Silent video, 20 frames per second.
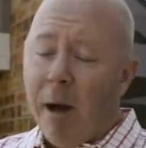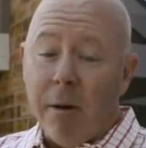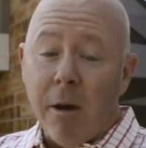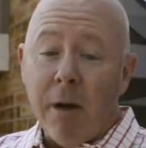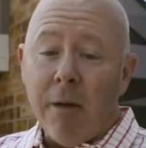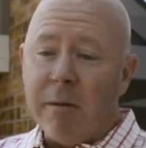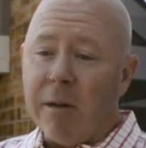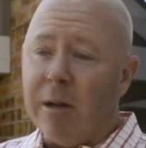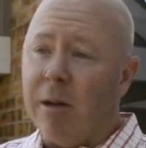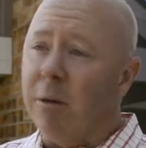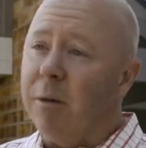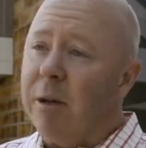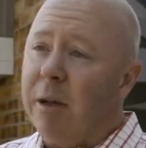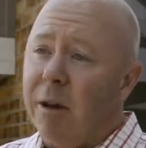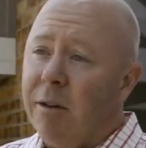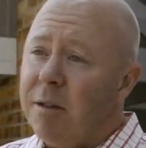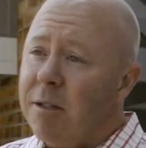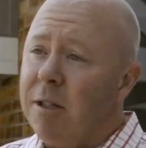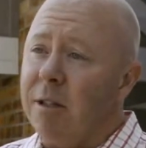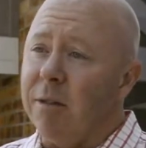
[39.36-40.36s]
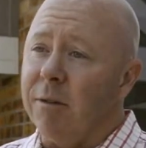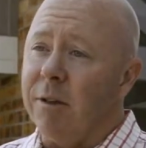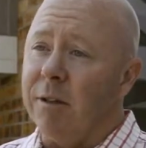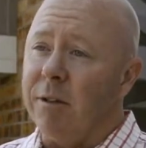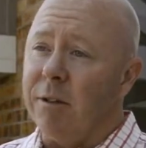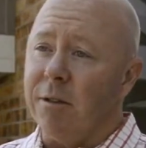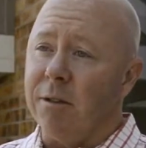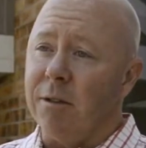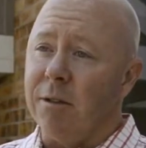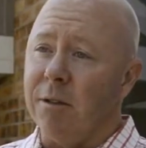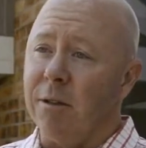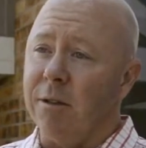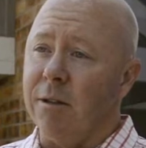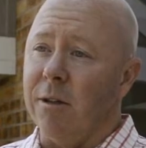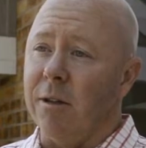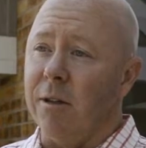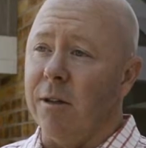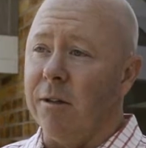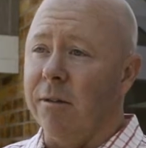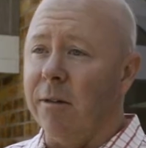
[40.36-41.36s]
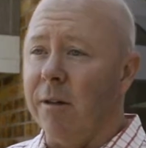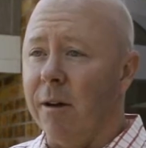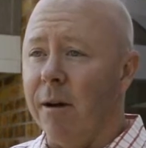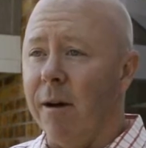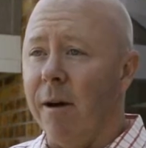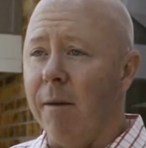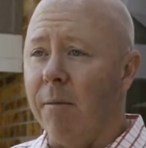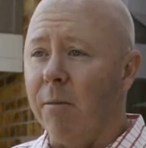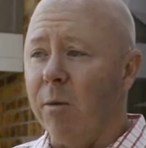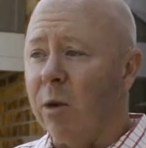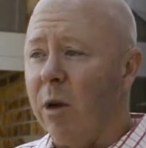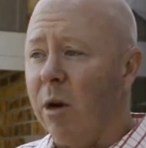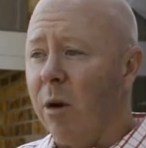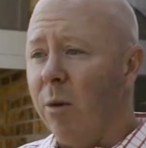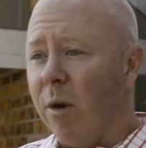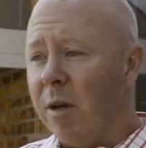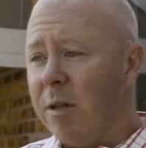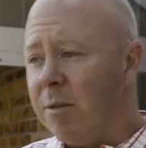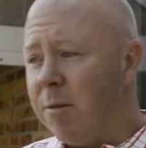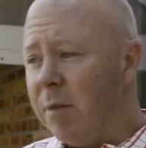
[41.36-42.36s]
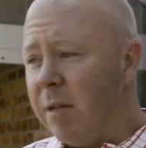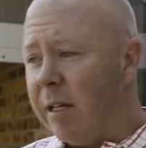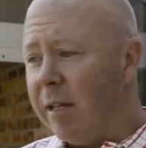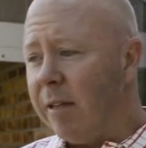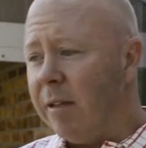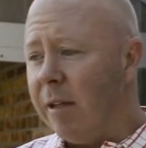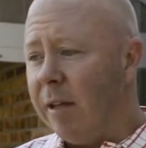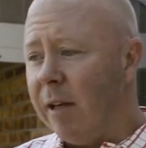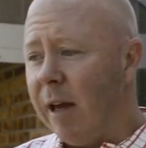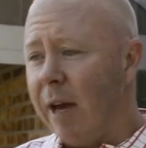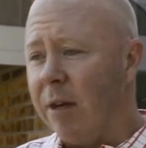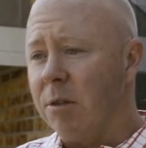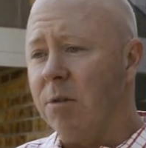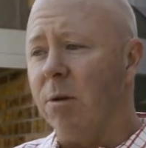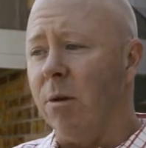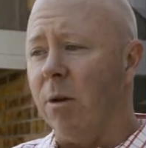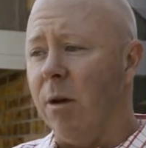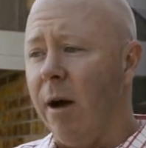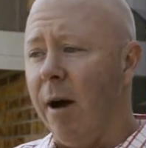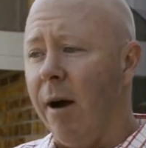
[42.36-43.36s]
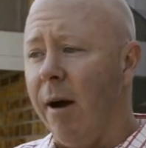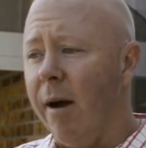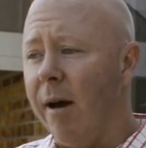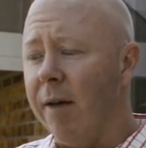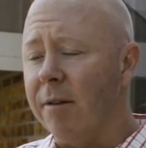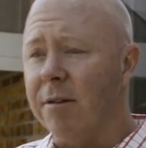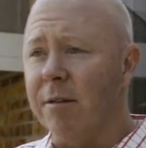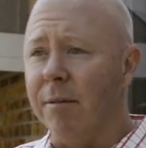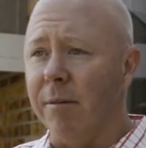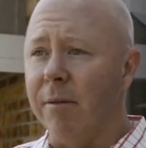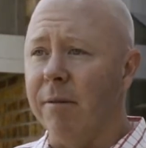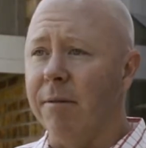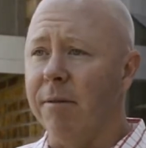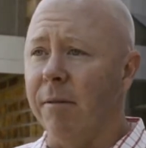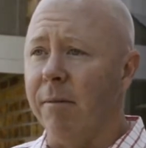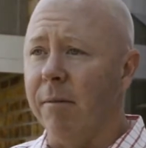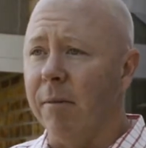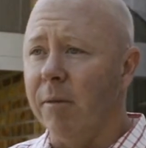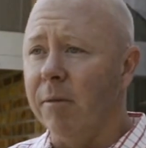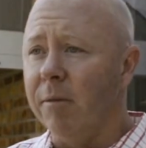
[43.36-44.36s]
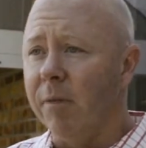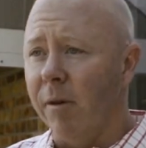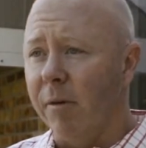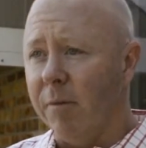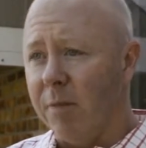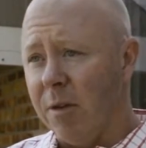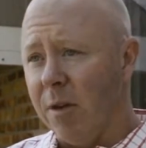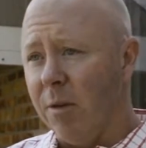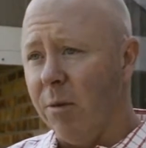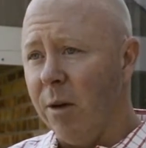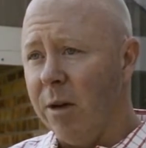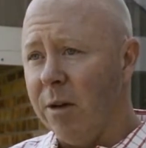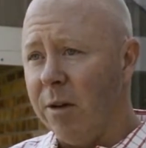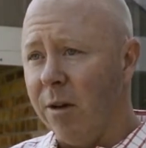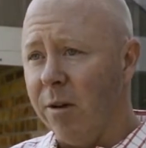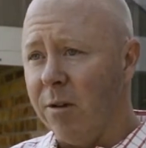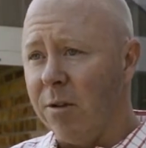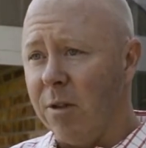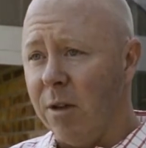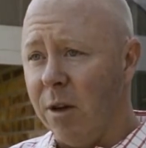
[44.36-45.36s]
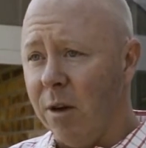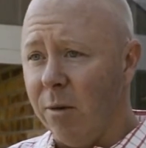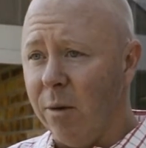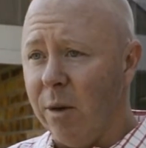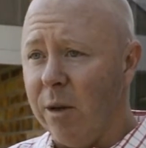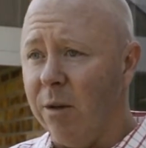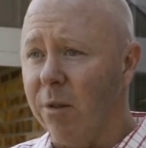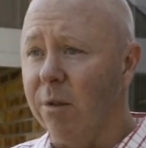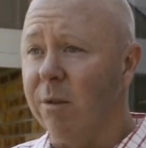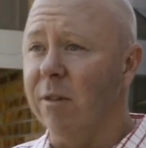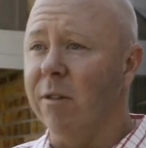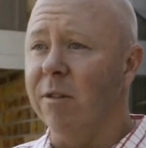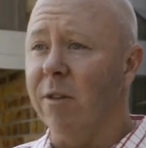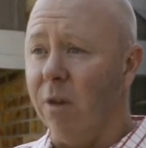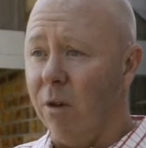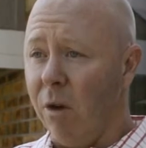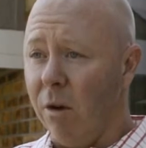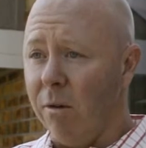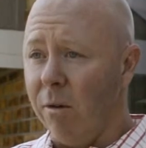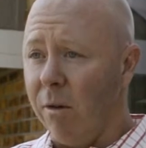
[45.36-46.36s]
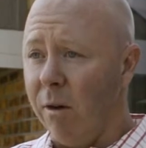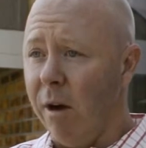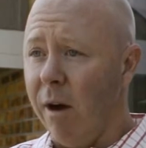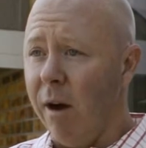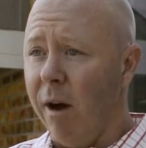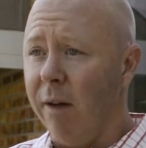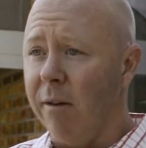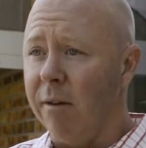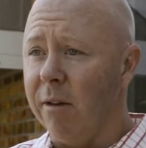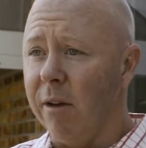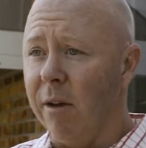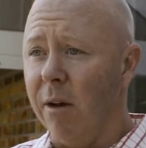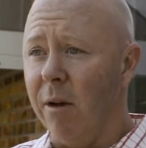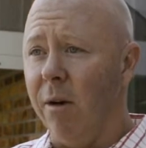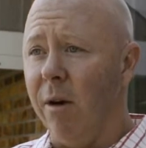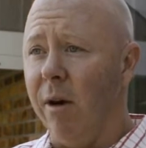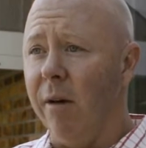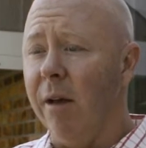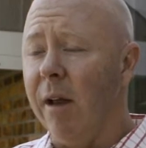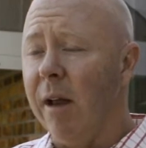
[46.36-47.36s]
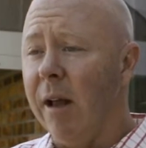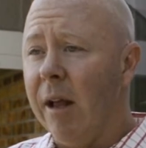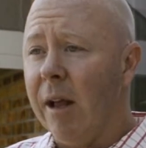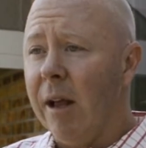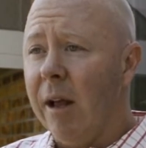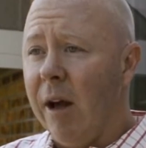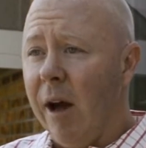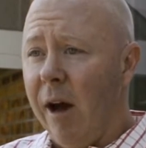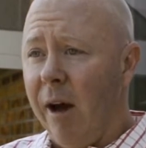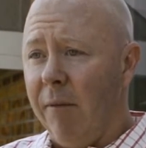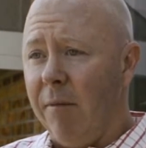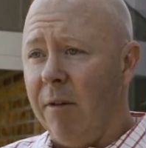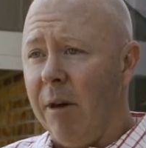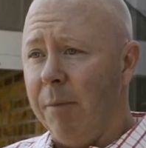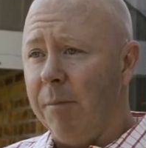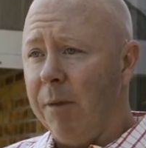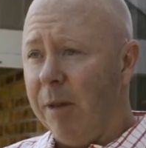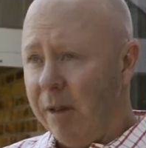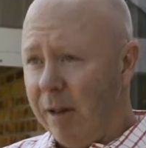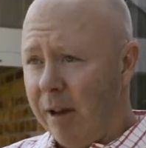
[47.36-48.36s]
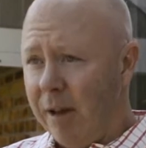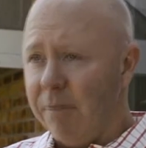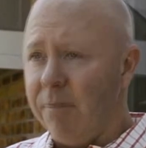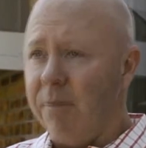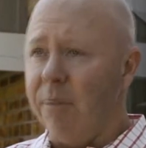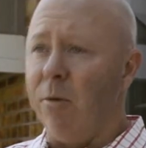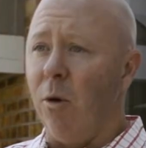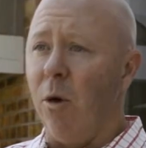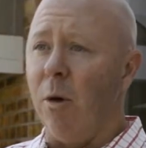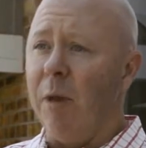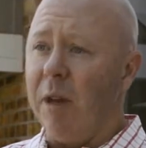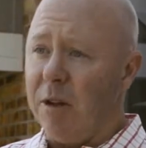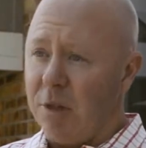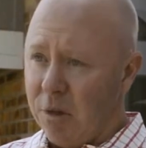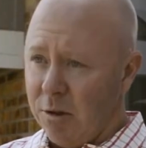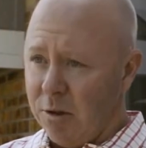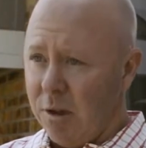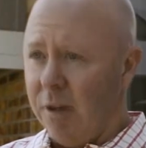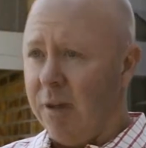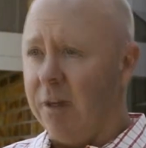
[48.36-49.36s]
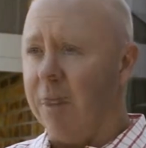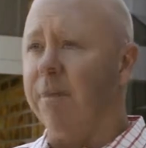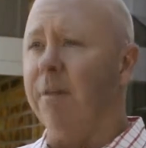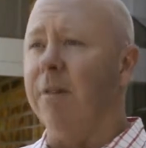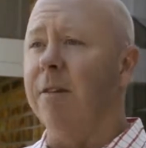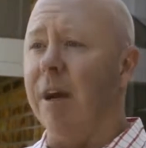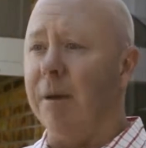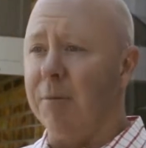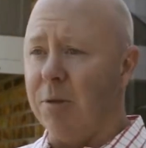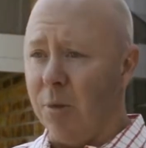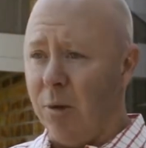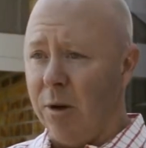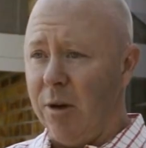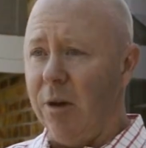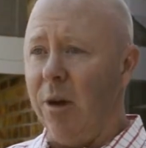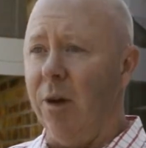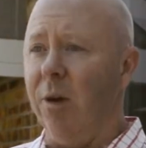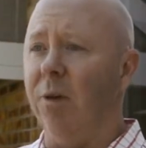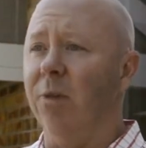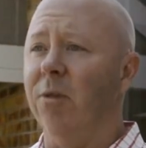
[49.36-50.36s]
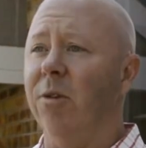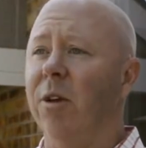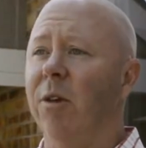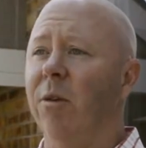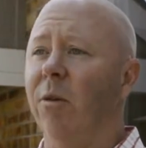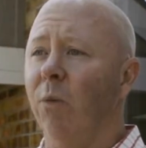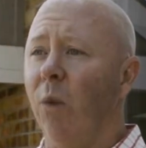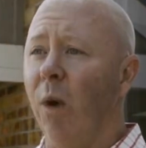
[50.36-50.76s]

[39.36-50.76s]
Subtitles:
No, you know, we don't see the windows until they're delivered. You know, once we get the actual estimate from Zen Windows, you know, we do send over a PDF form that shows all the different types of windows and